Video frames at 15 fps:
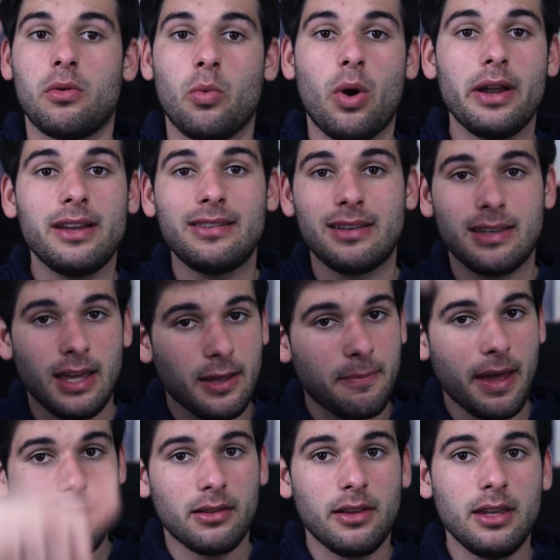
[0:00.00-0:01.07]
One is a
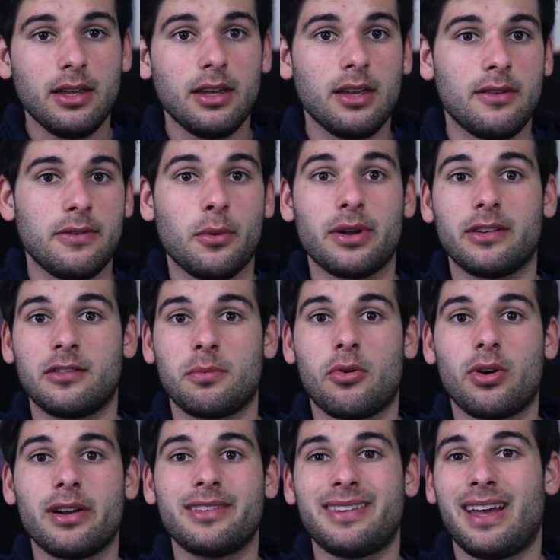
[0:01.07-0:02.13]
kickback link if you want to
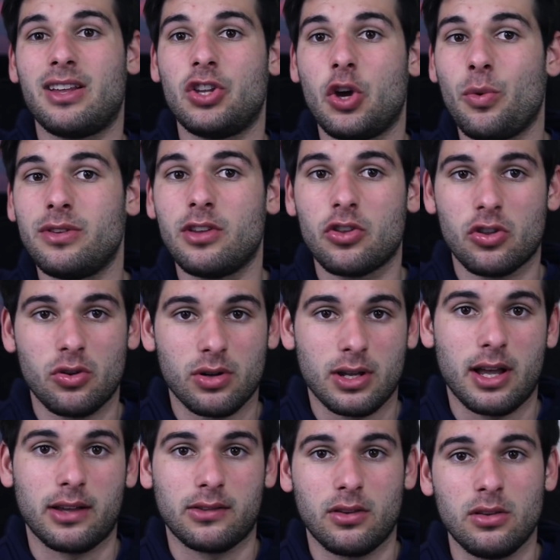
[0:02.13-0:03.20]
support us at no additional
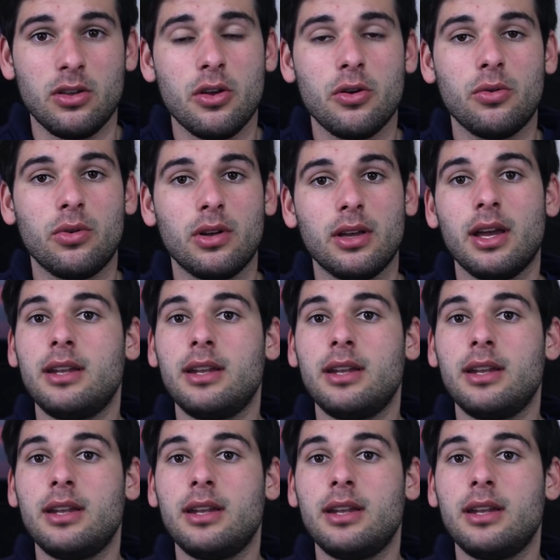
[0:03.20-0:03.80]
cost to you,